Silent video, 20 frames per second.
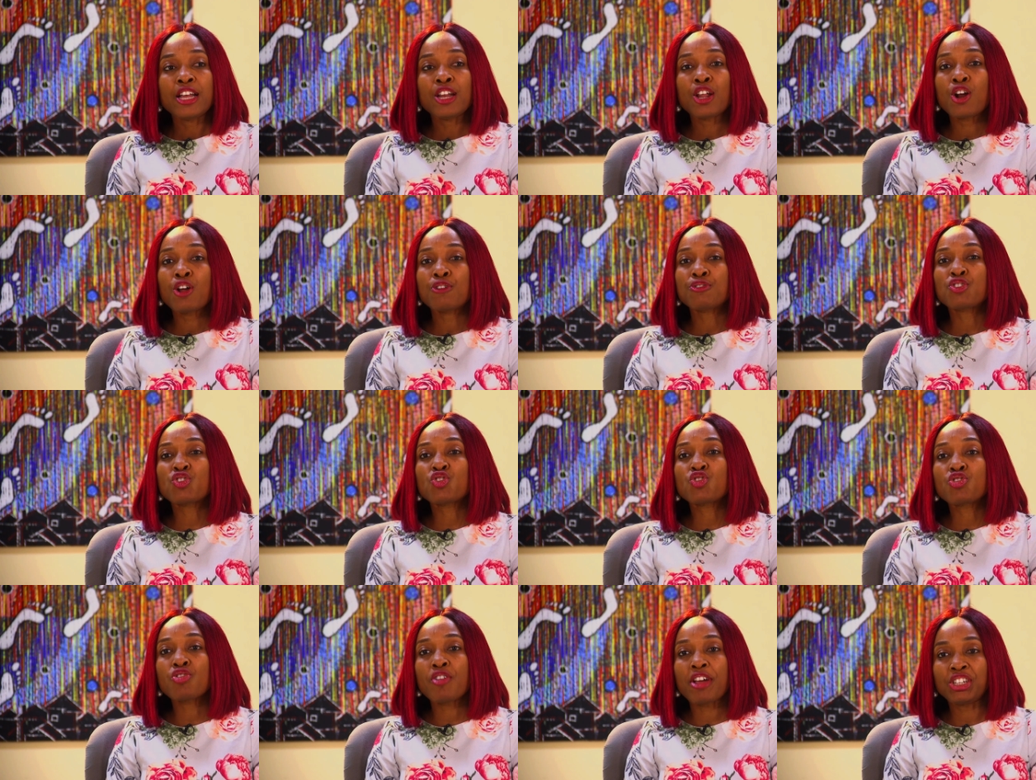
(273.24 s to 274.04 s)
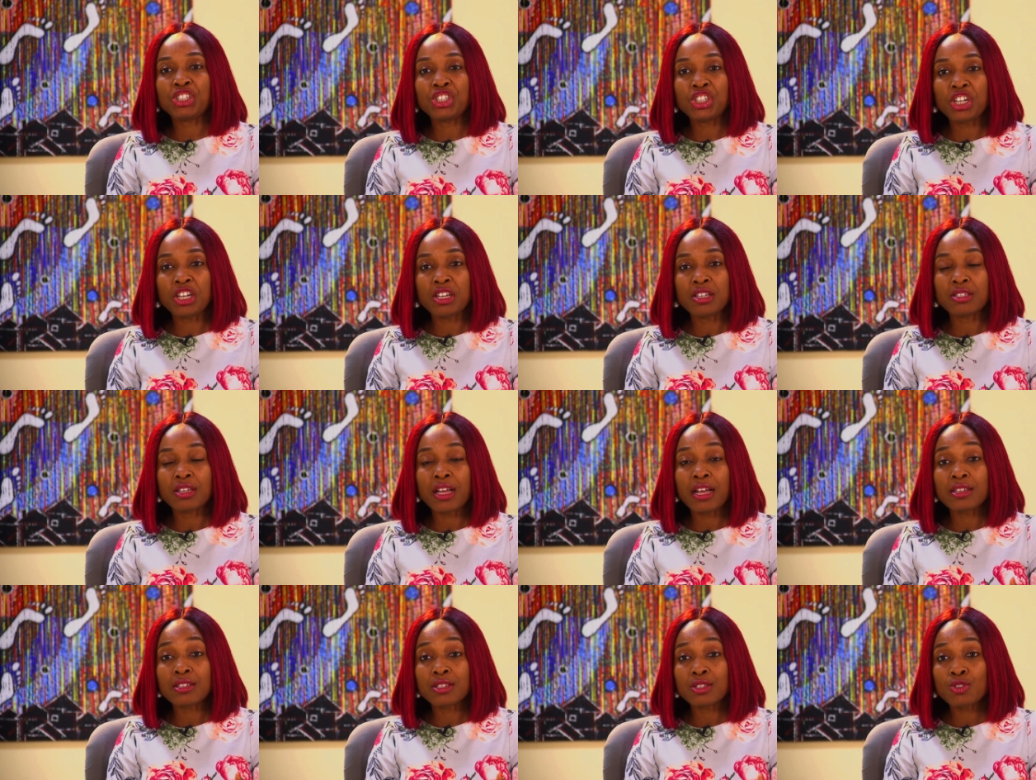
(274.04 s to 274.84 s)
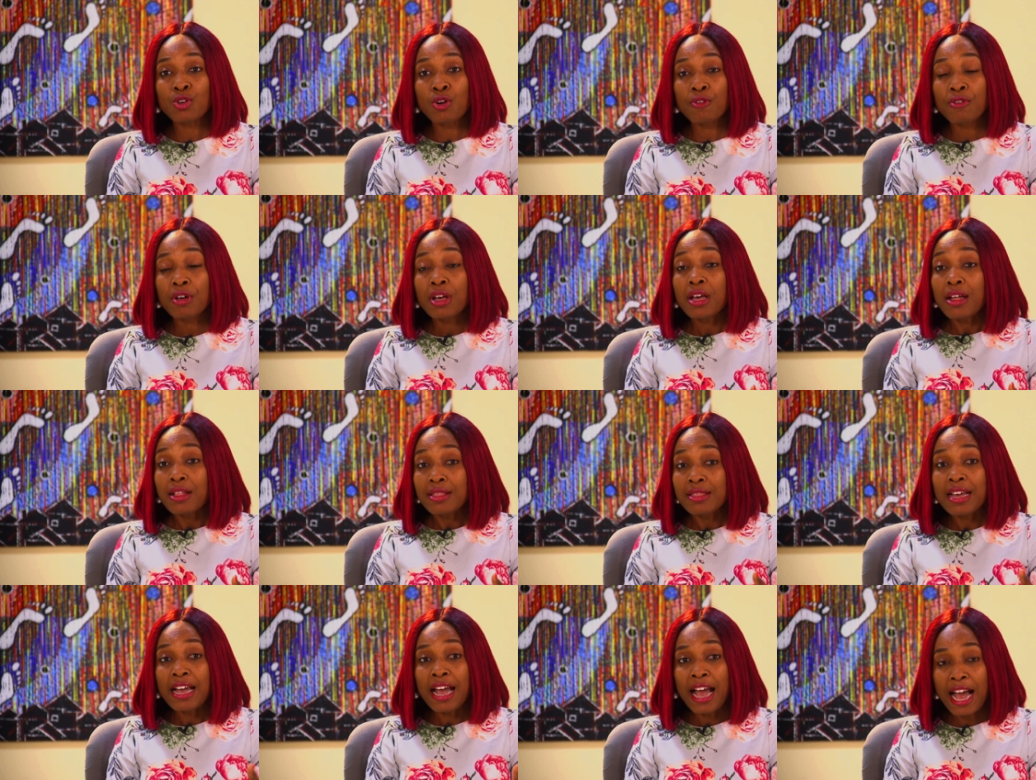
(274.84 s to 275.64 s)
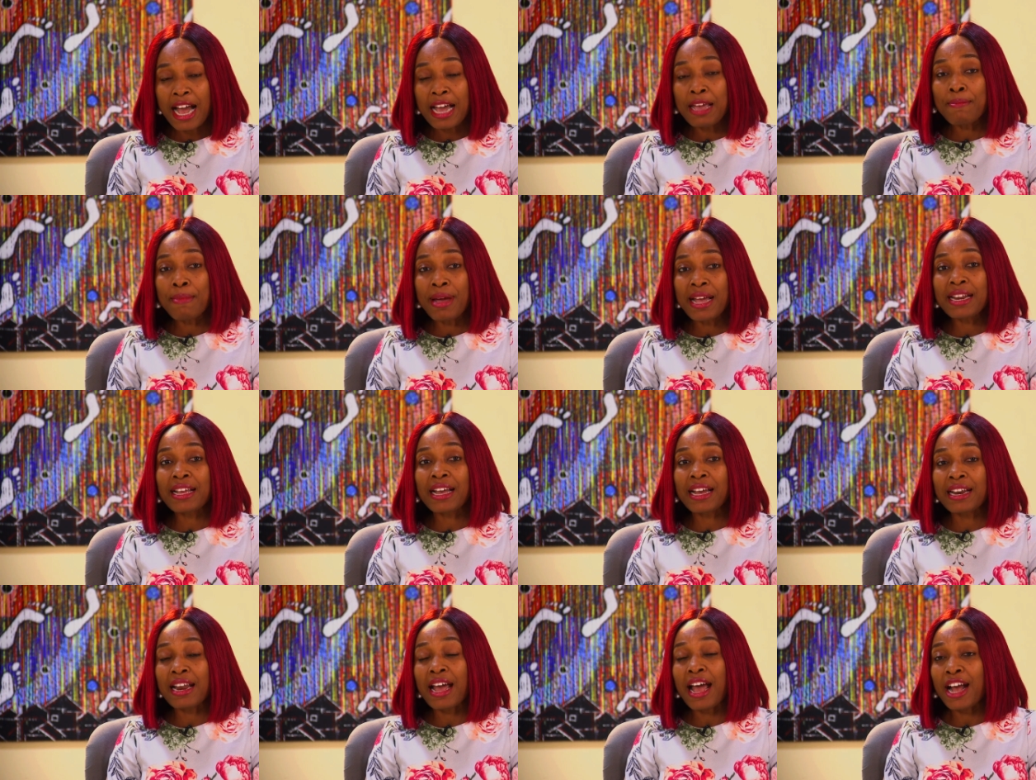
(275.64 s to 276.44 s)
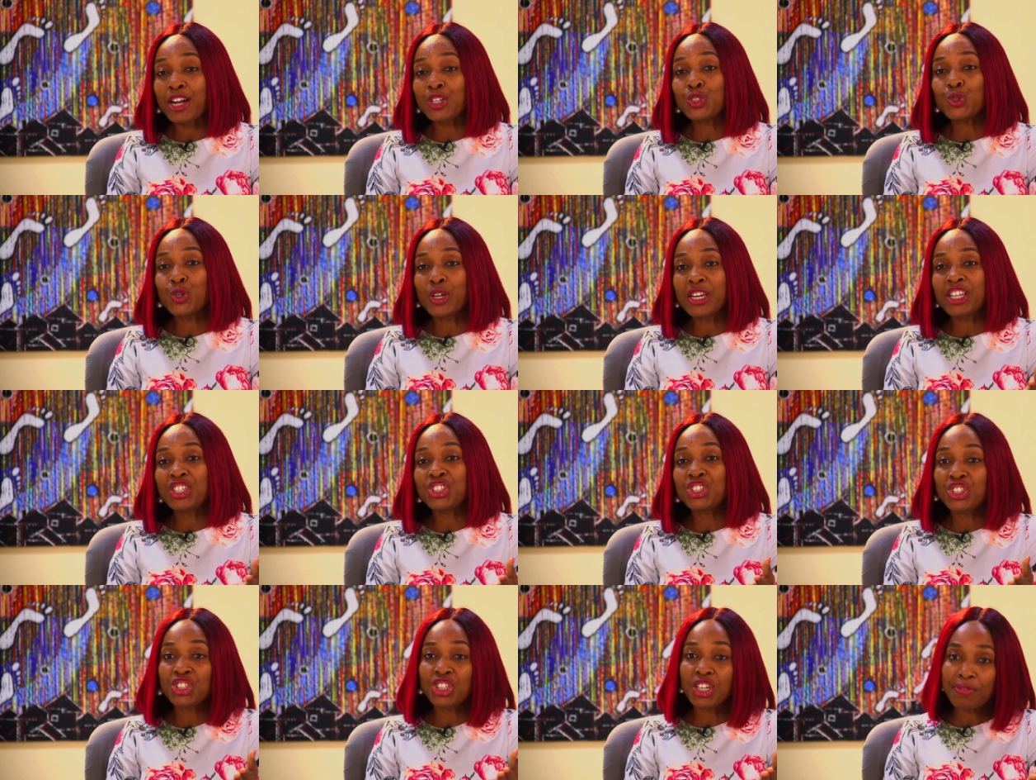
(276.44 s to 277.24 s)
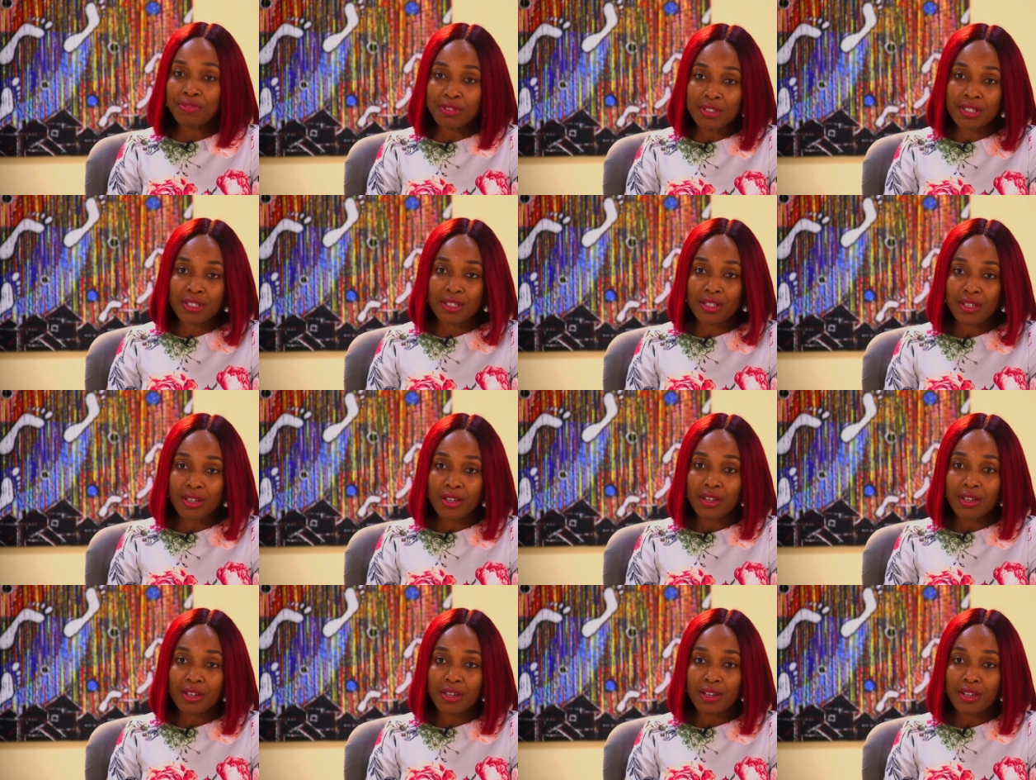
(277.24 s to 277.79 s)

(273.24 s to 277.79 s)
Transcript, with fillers: a lot of stretches and stuff, the hymen can actually shift